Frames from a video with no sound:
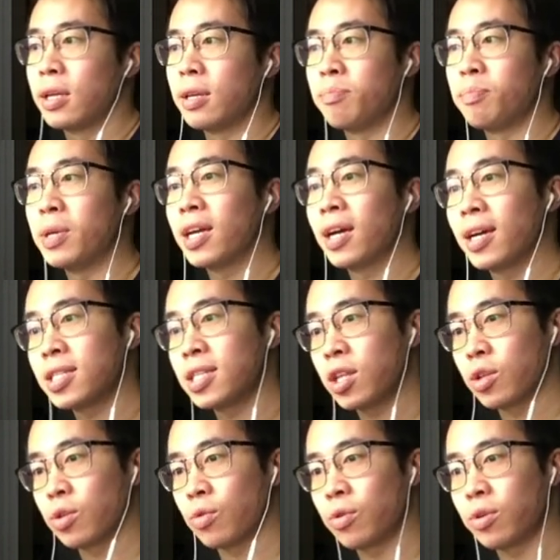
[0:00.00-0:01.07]
because the
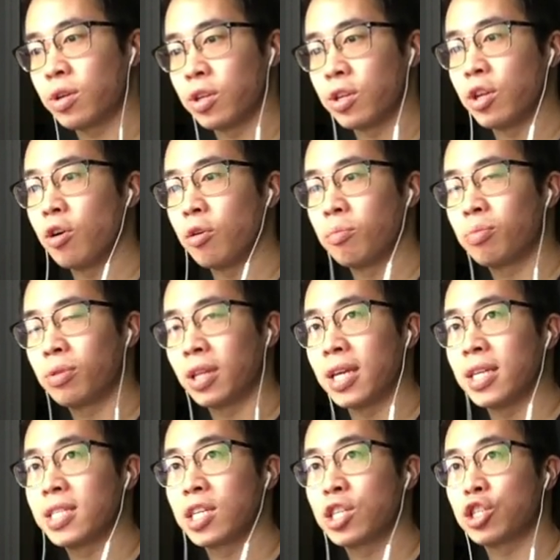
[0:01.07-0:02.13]
third note
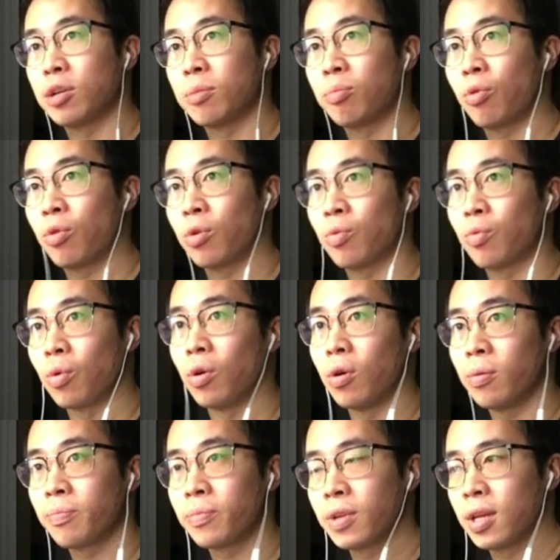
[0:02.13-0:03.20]
plays such an important
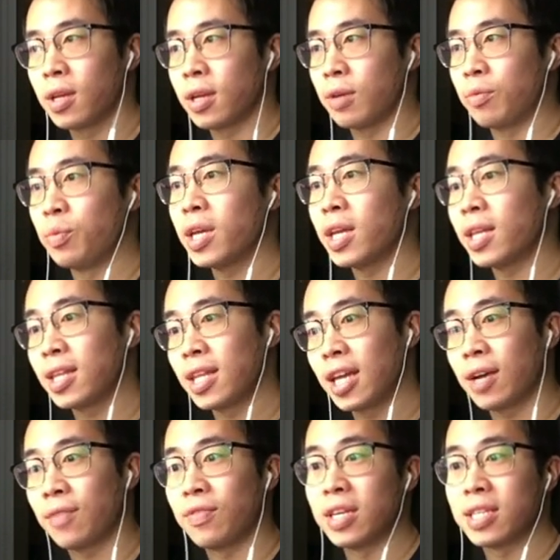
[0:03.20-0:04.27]
role, we can
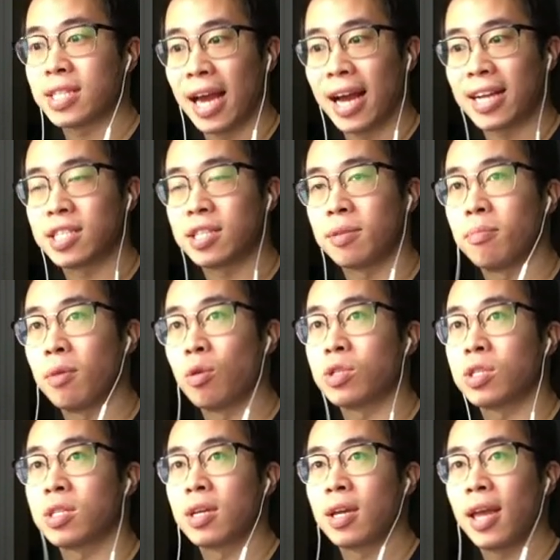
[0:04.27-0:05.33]
think of this as the
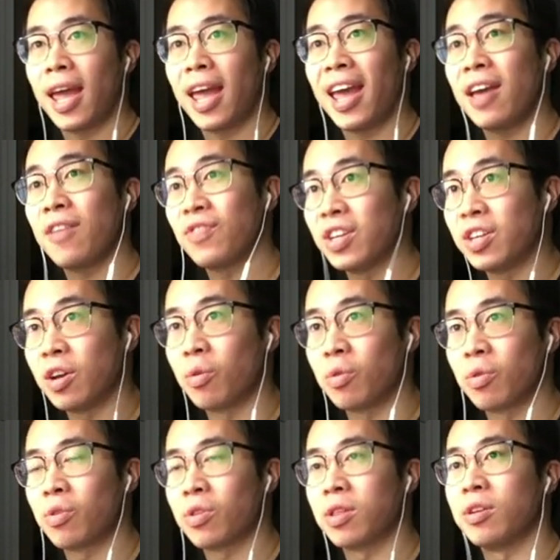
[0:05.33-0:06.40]
most heavy note
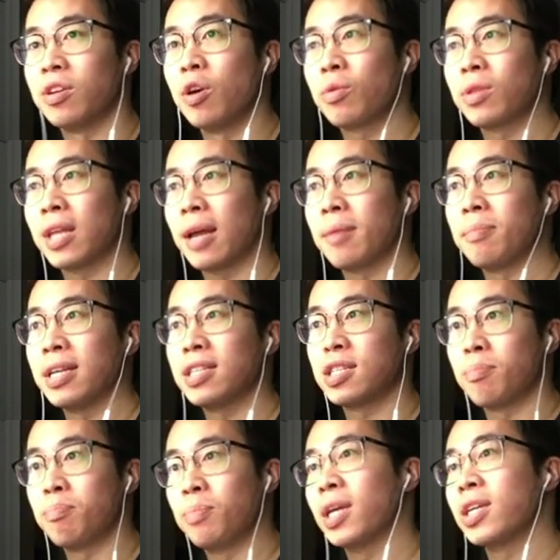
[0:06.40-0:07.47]
or the note that makes the
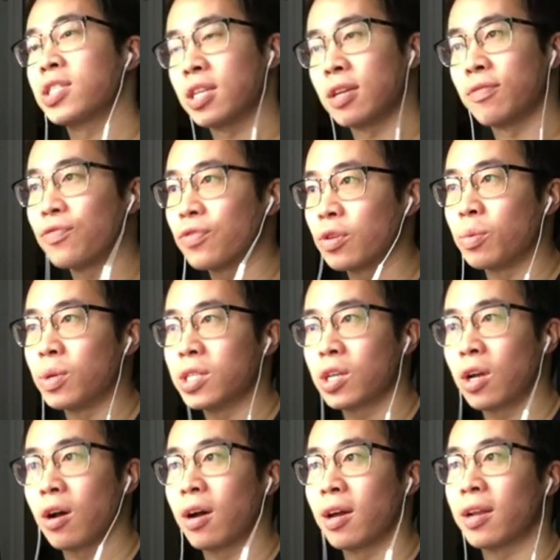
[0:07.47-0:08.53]
biggest influence
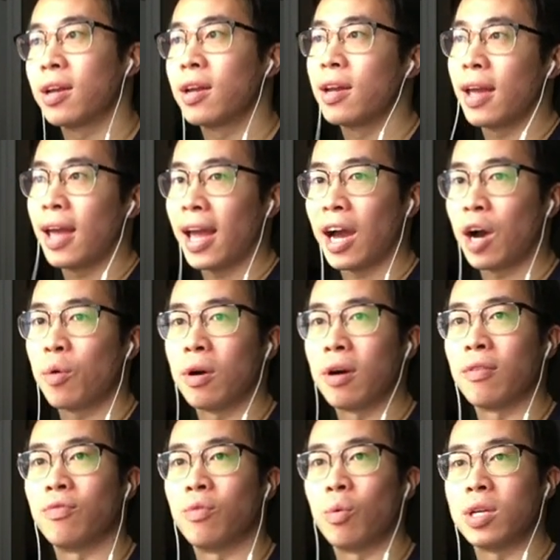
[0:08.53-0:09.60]
on how
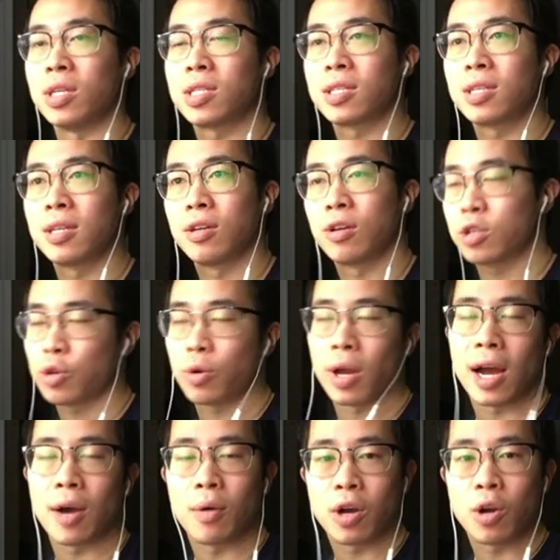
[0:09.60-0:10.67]
a voice, uh, sorry,
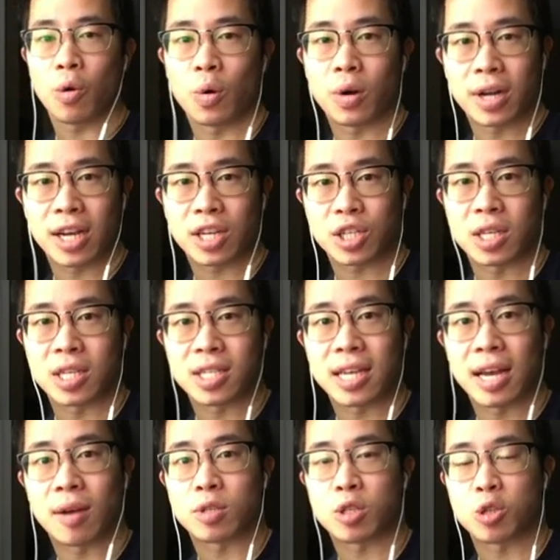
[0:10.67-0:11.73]
how a chord actually
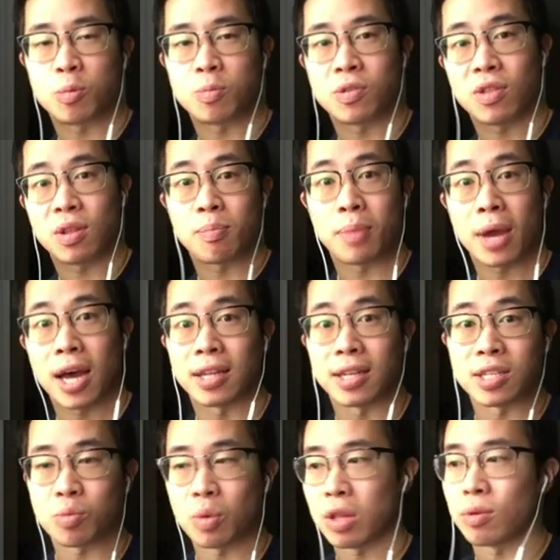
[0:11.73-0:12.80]
sounds in terms of the
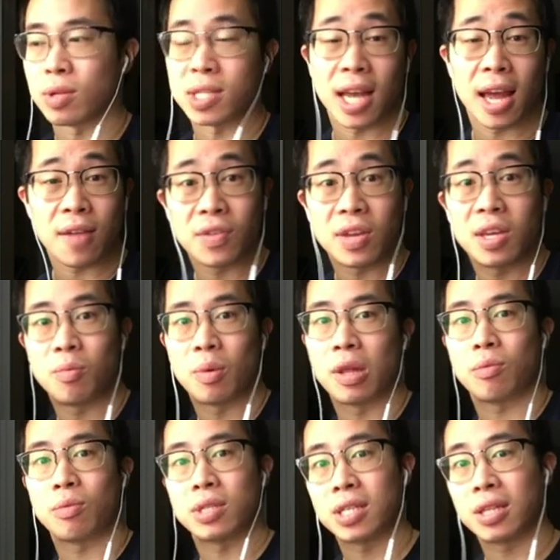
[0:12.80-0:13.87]
balance, whether it's heavy,
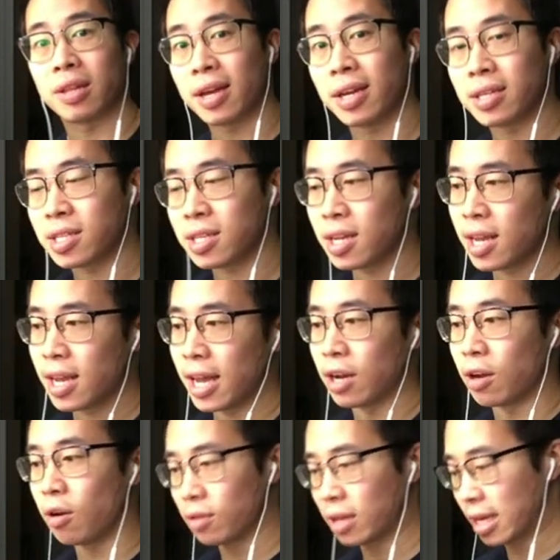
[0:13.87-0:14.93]
whether it's light, and
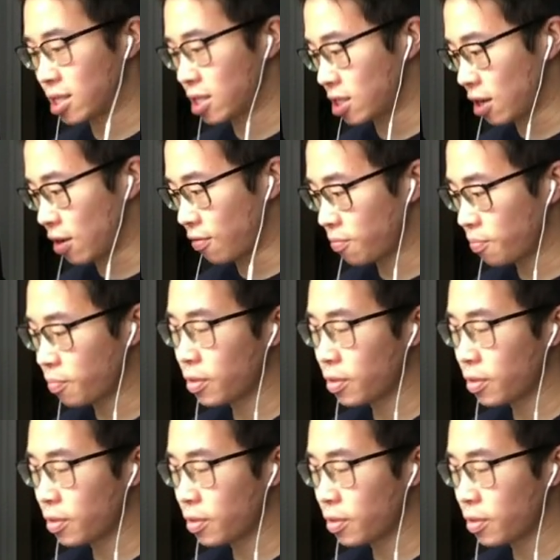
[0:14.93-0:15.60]
all that stuff.